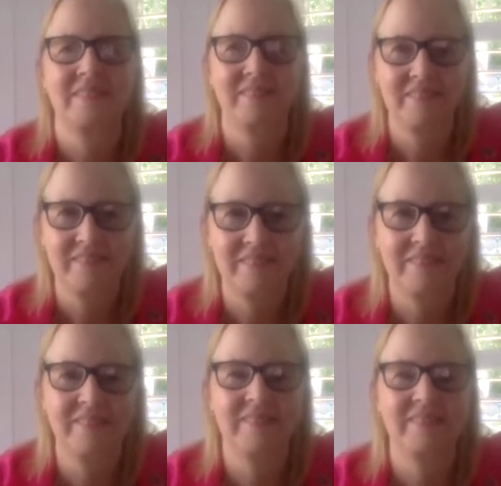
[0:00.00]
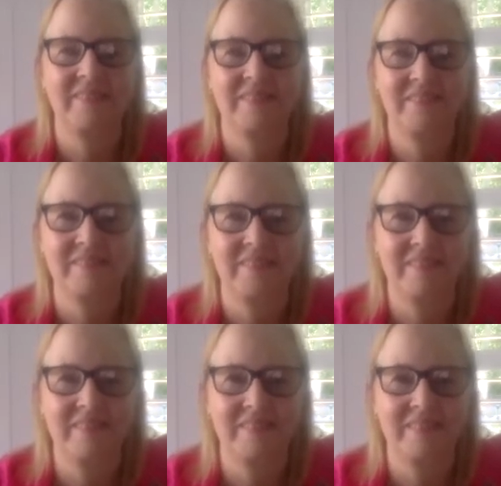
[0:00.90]

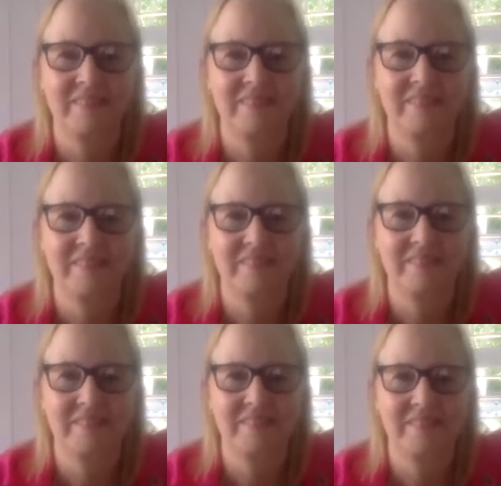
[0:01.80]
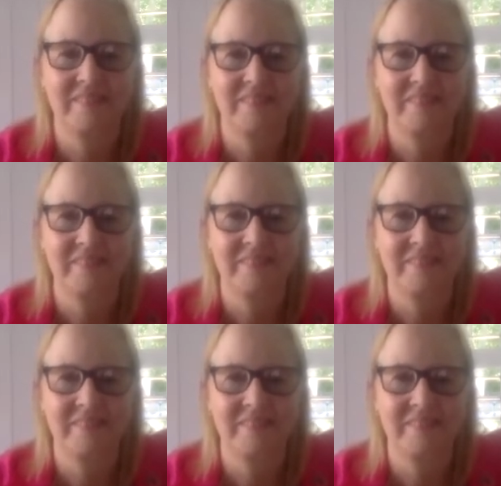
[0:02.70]
The person shown says nothing.